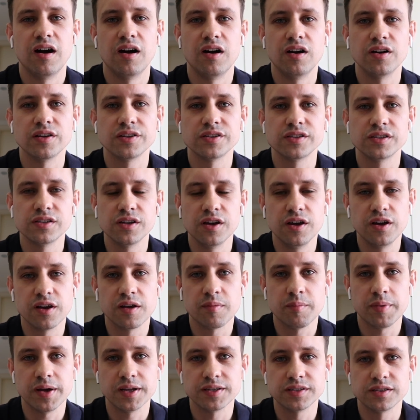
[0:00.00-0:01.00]
are so
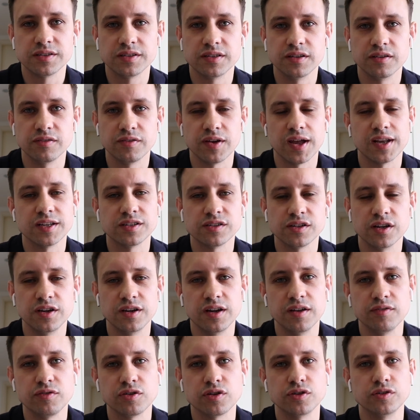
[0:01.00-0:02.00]
competitive and so
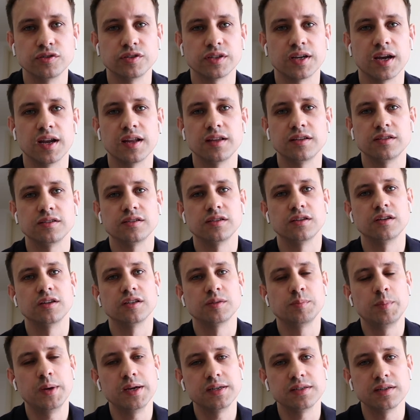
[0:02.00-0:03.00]
difficult to get into,
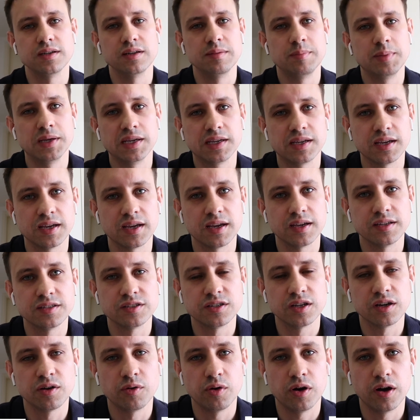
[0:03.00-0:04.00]
especially Peking and
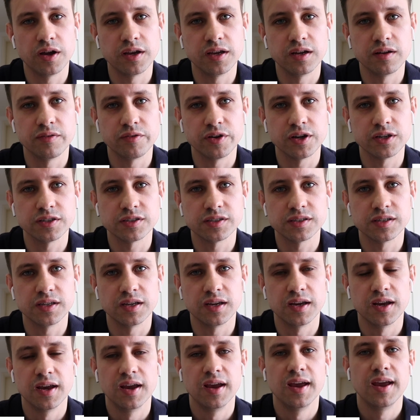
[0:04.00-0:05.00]
Tsinghua
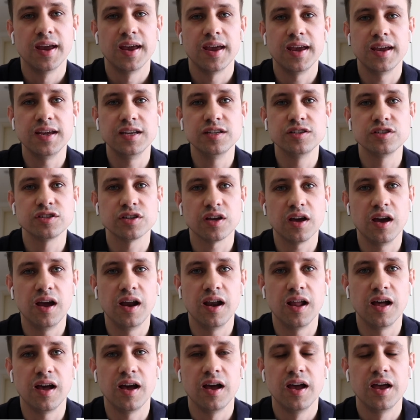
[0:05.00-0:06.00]
University. In
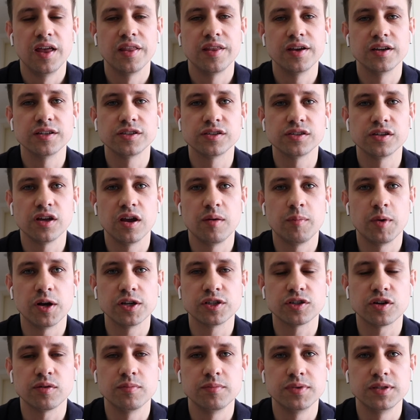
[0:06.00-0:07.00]
China, there's so
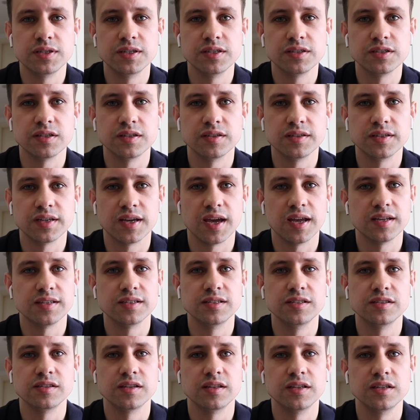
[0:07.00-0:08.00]
much competition to get
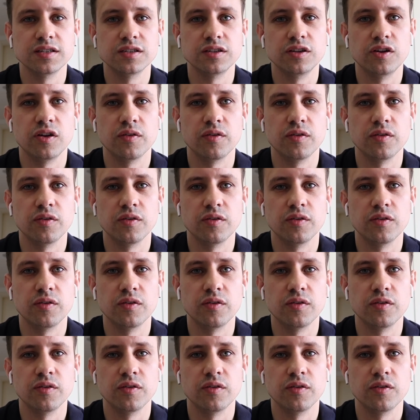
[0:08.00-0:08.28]
into these